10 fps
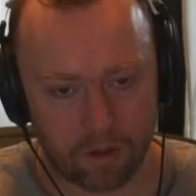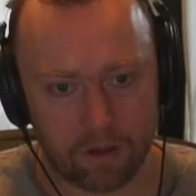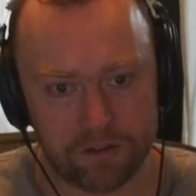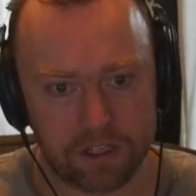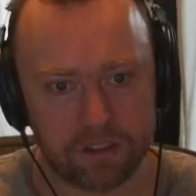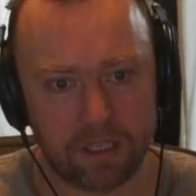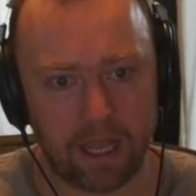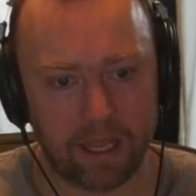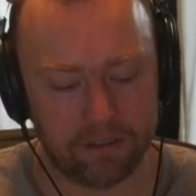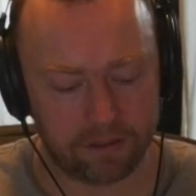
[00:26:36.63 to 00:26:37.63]
Just in
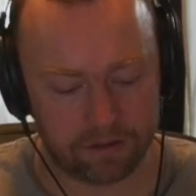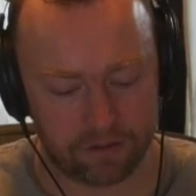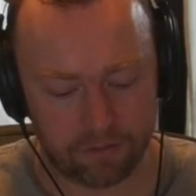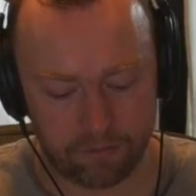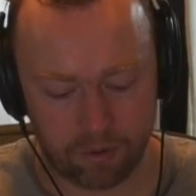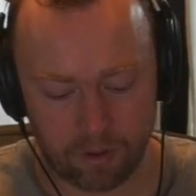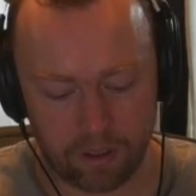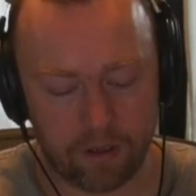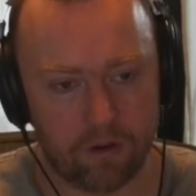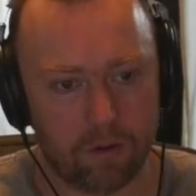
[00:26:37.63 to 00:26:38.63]
case, let's put
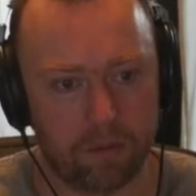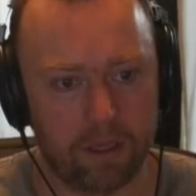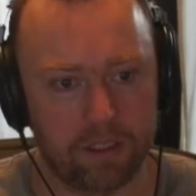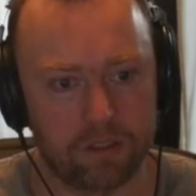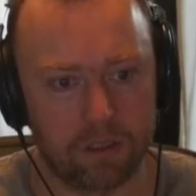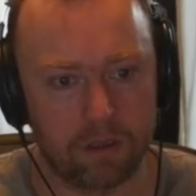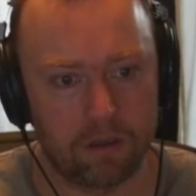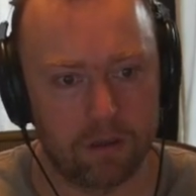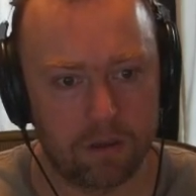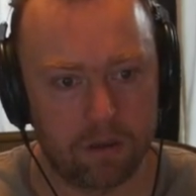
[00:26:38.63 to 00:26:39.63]
an interpolation
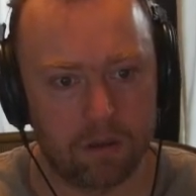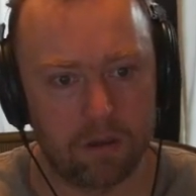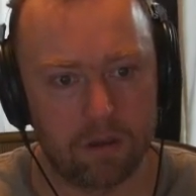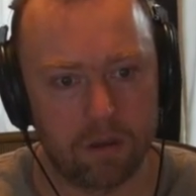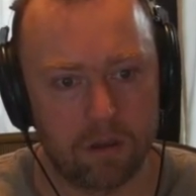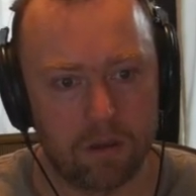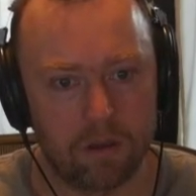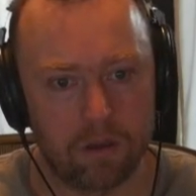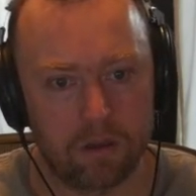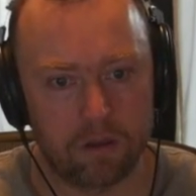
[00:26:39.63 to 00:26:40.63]

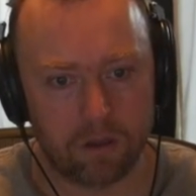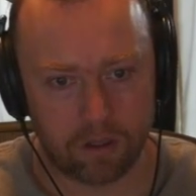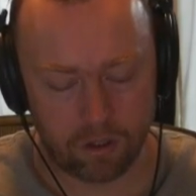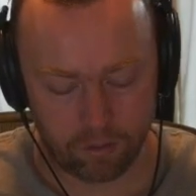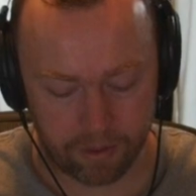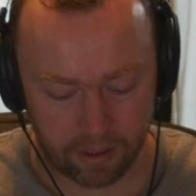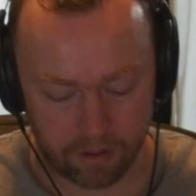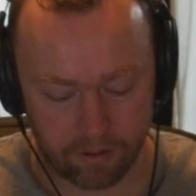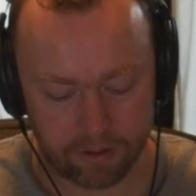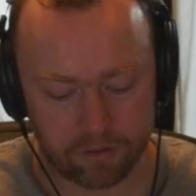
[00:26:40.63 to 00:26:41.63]
to cubic
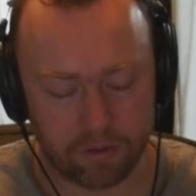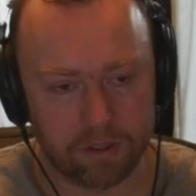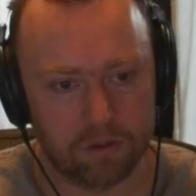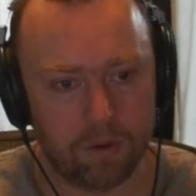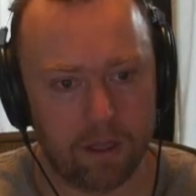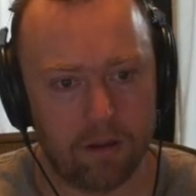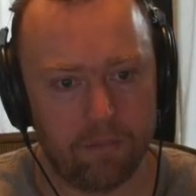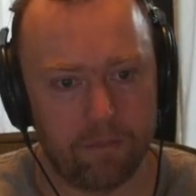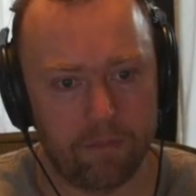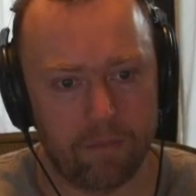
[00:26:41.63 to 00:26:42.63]
on this one as well.